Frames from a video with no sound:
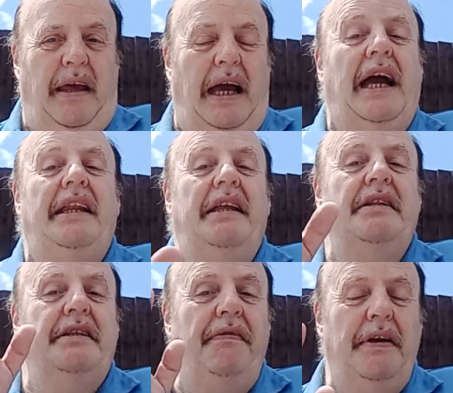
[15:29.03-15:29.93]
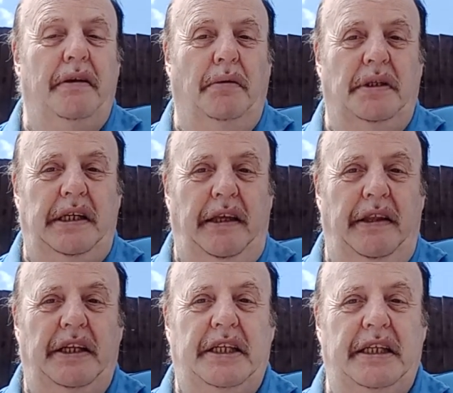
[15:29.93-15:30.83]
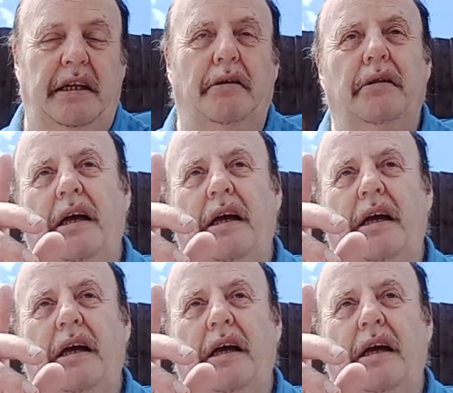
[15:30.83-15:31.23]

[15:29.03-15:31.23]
And in difficulty, they still